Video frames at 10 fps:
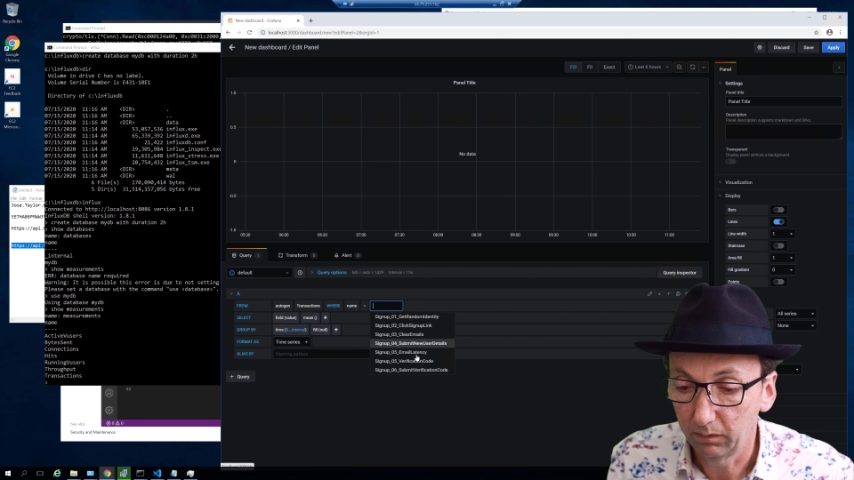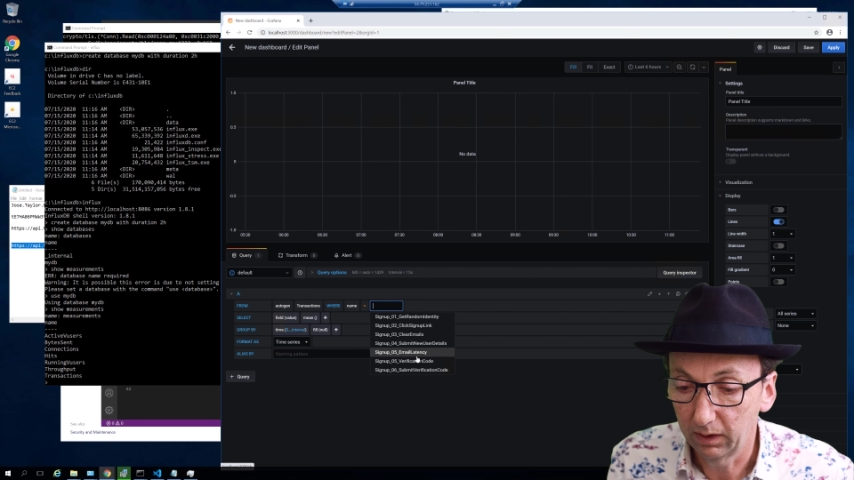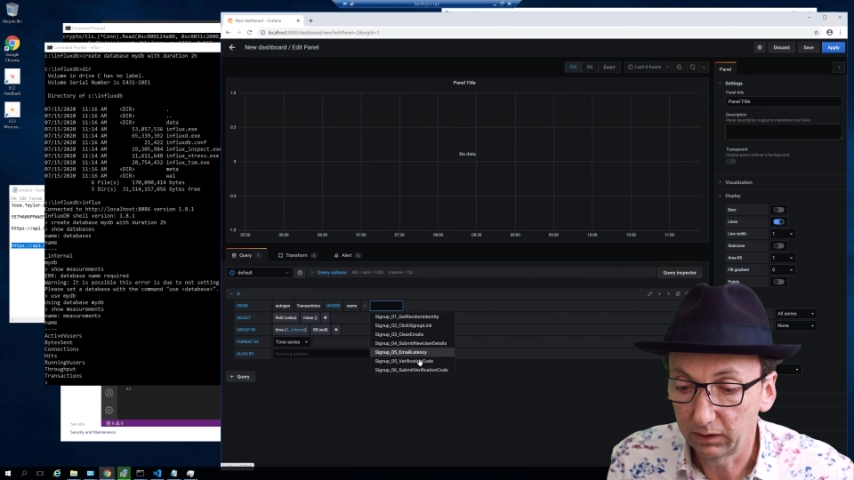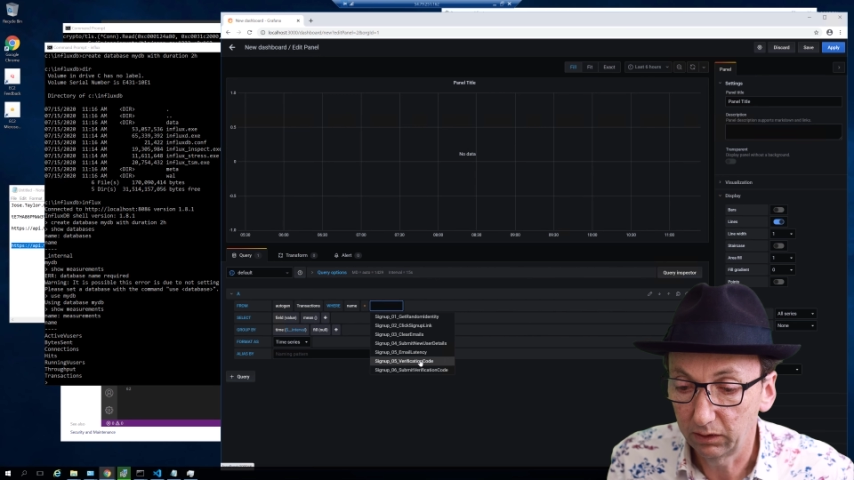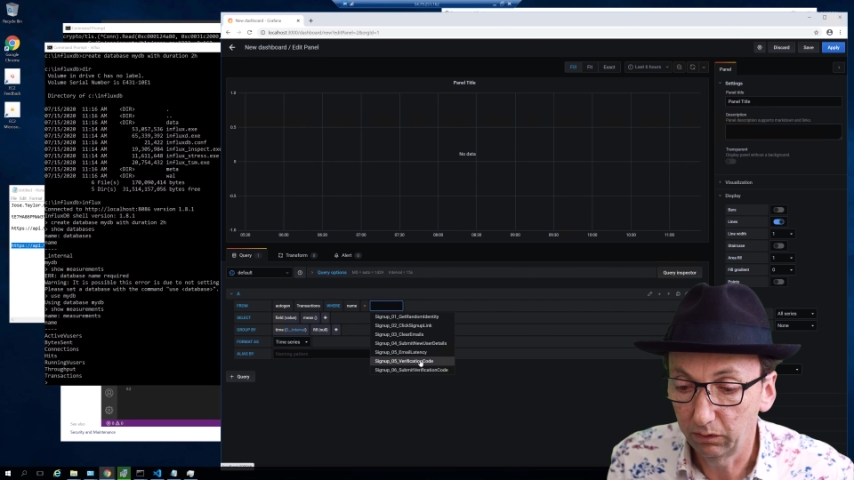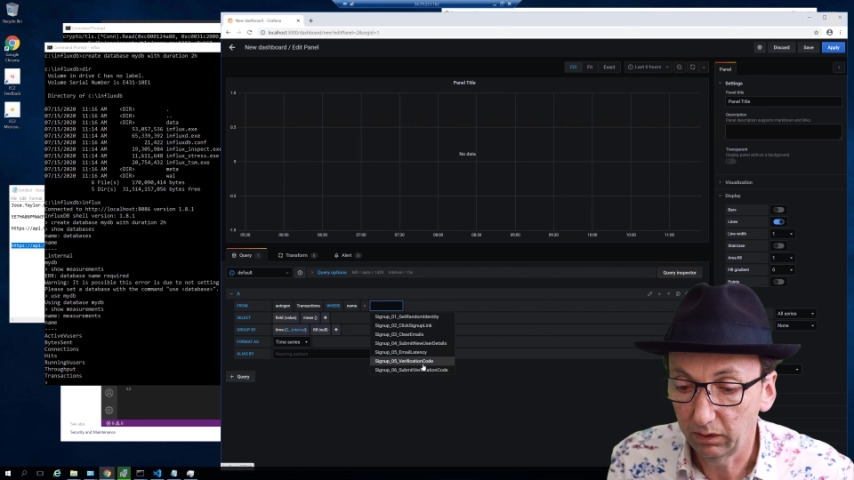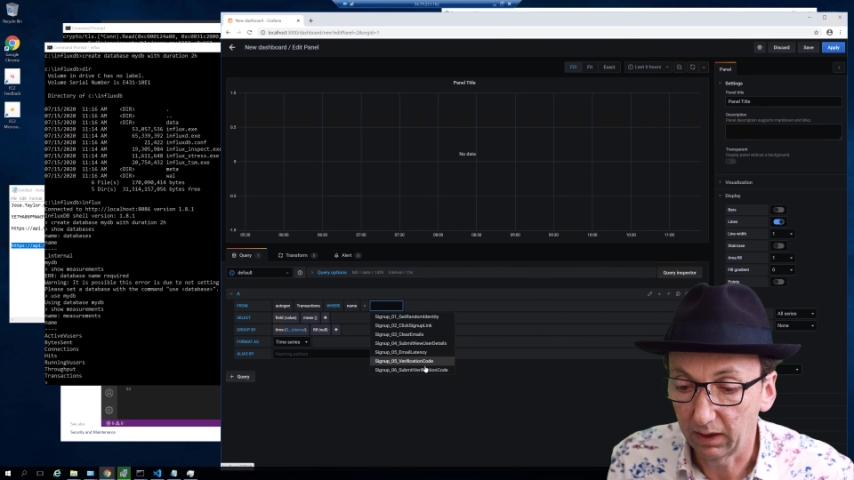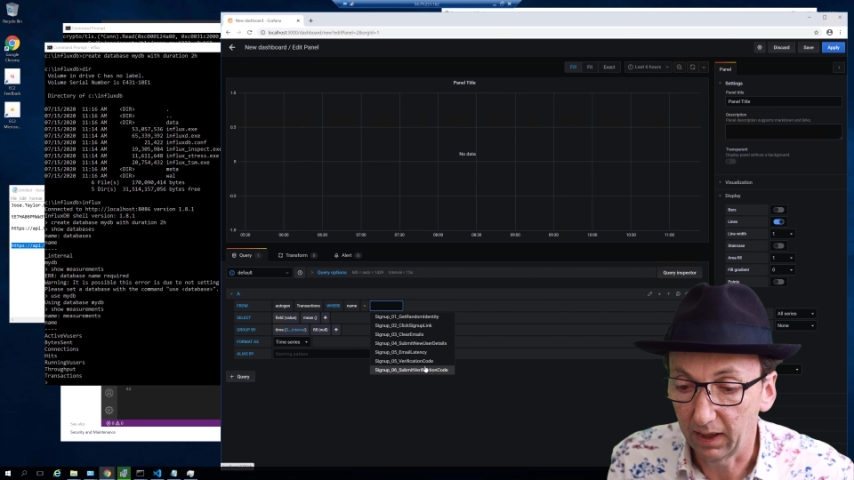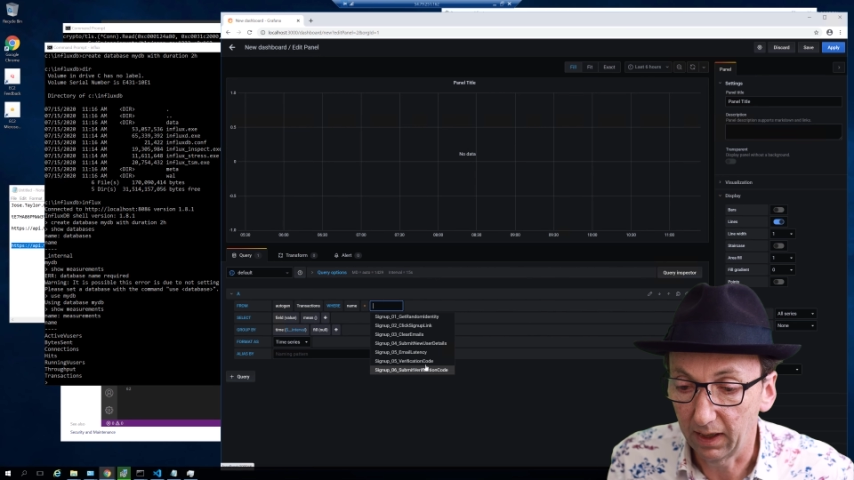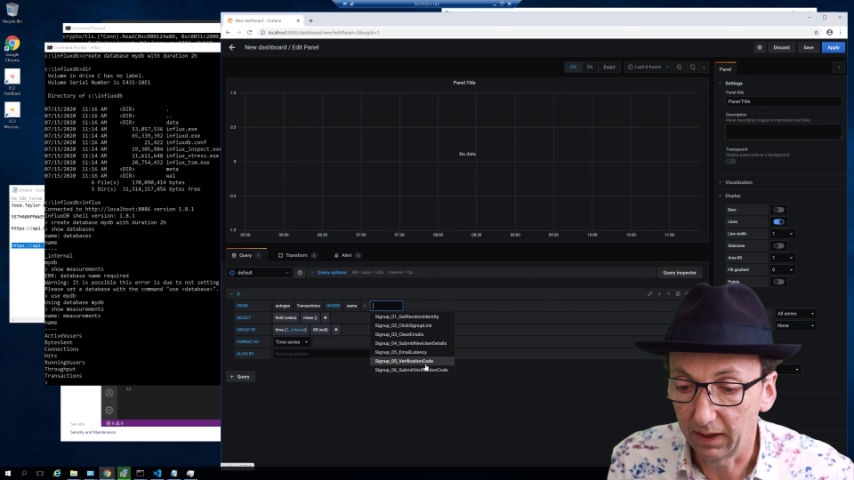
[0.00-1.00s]
let's look
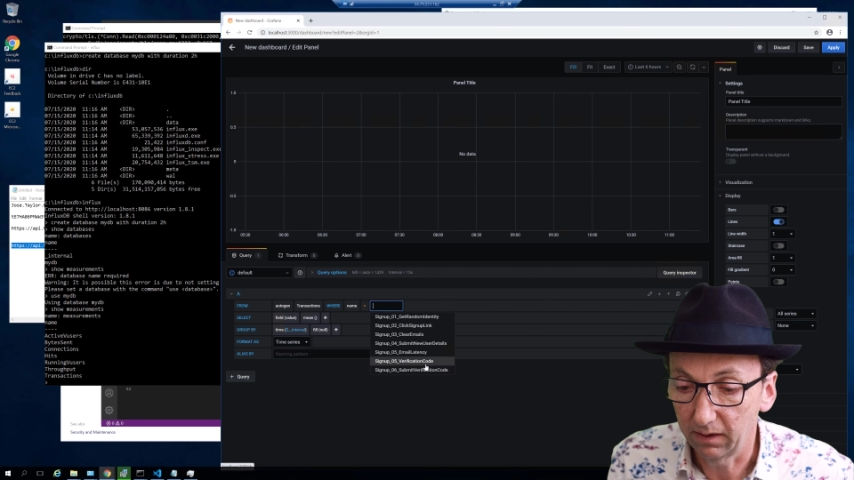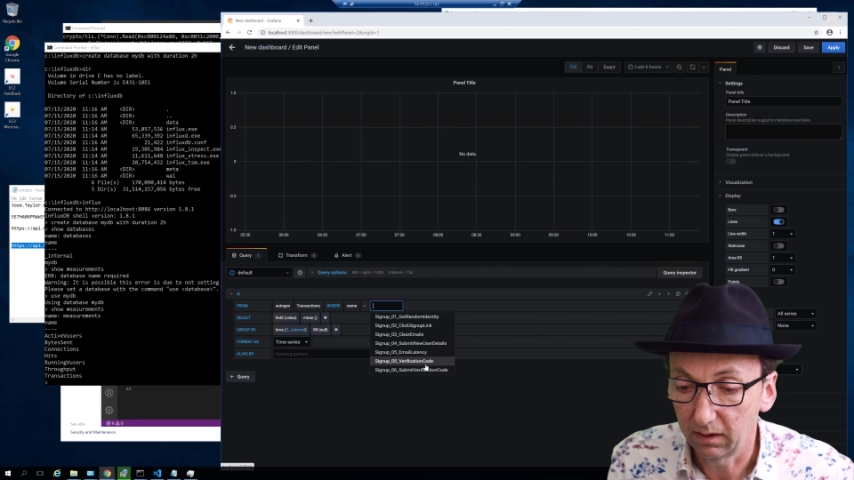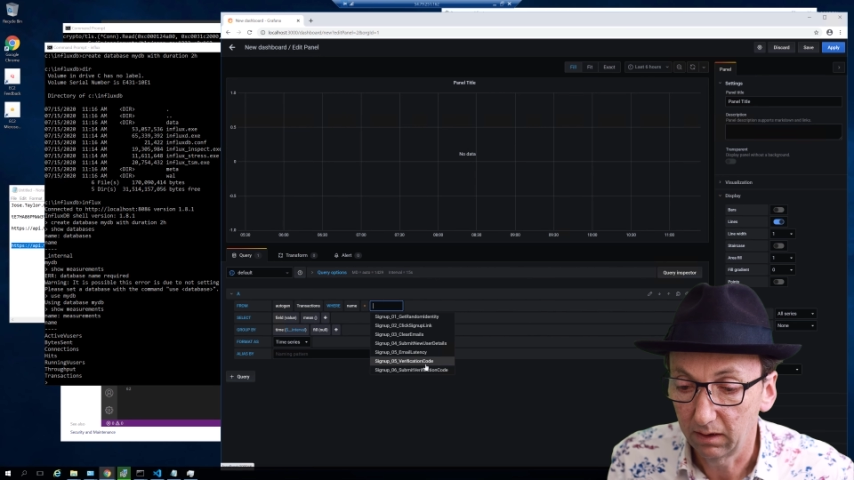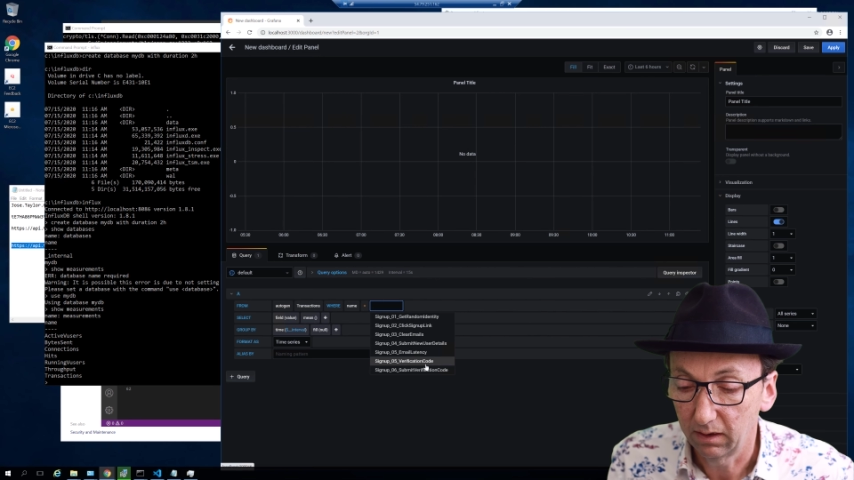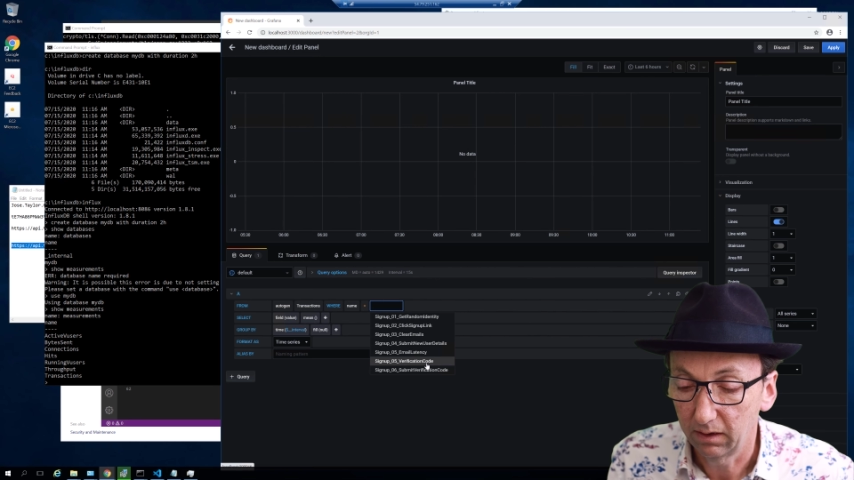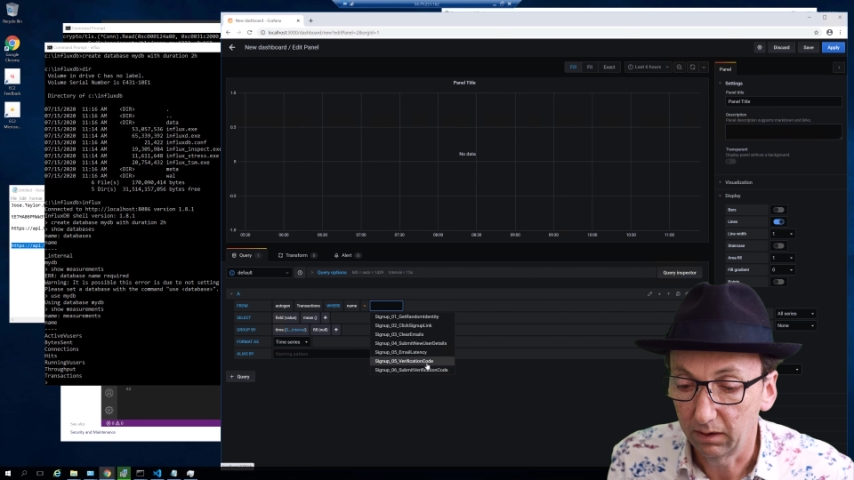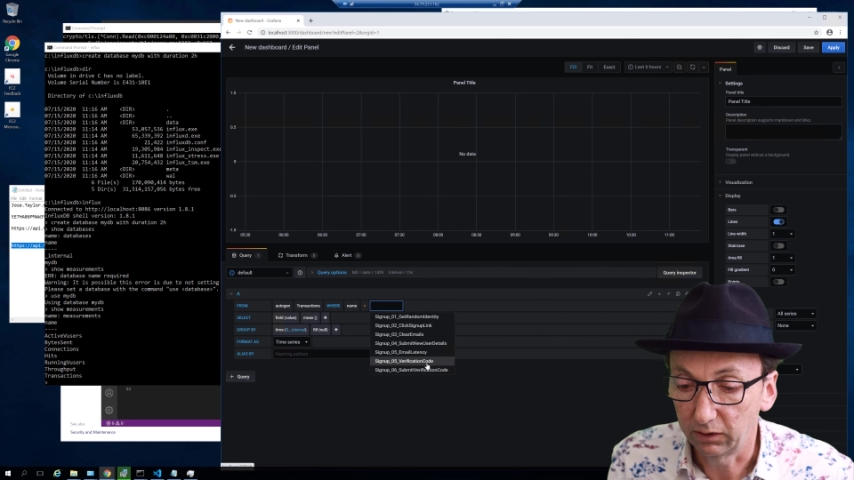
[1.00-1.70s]
at the